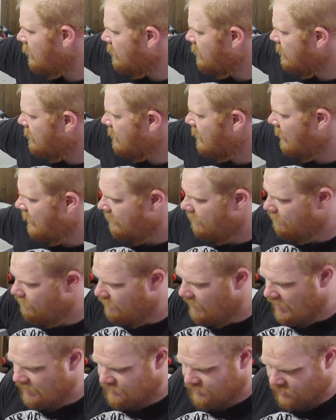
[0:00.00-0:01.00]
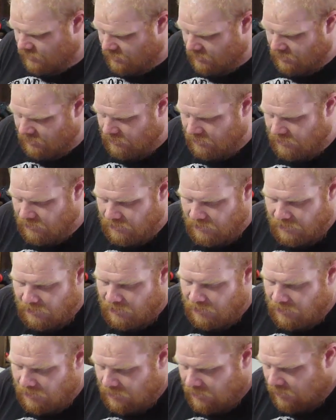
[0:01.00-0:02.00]
you're just going to measure.
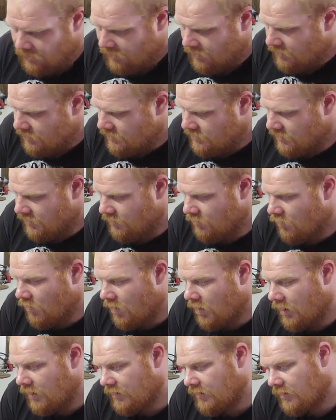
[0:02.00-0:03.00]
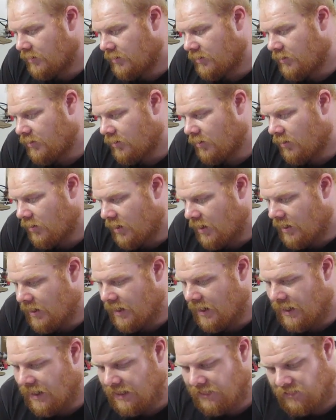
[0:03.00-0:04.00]
So you want your
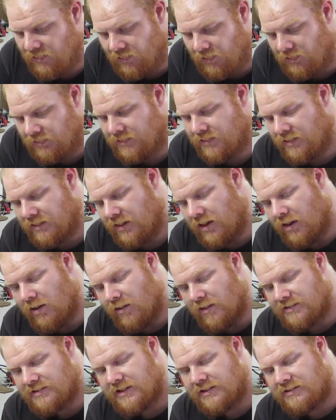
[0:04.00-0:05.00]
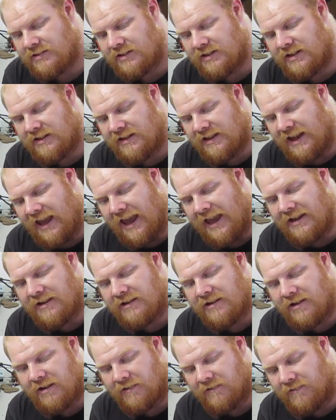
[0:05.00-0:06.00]
handle to go essentially to the
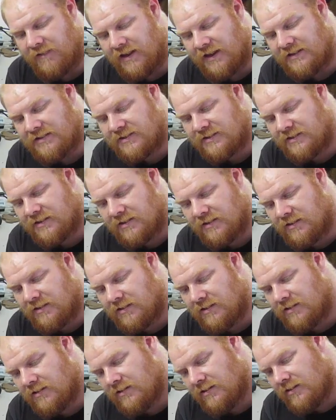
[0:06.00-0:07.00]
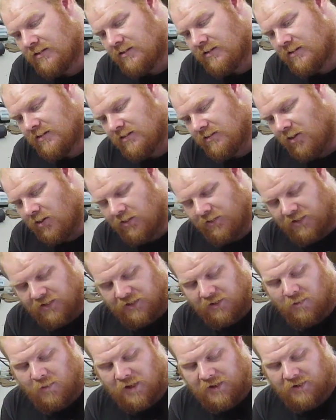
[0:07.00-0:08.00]
end of this, or
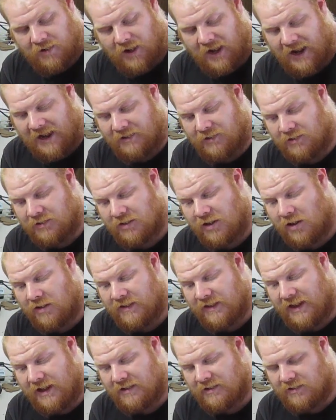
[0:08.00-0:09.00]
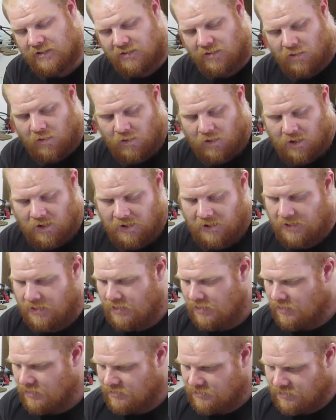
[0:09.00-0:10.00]
you want your handle to go to the end of the core.
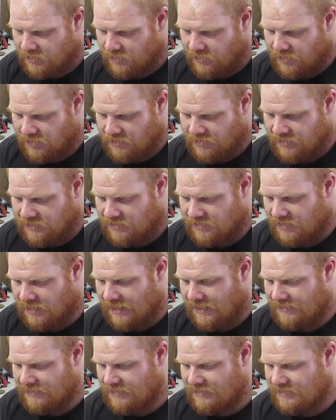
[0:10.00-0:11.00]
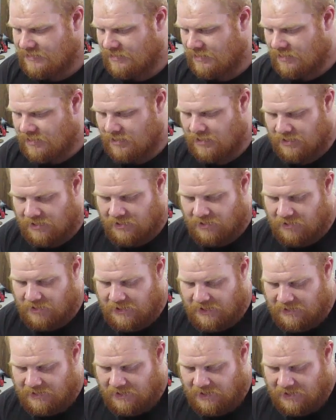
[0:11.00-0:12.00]
So you can just slide this thing on here
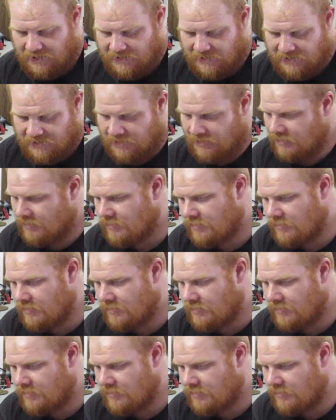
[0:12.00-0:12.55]
like this,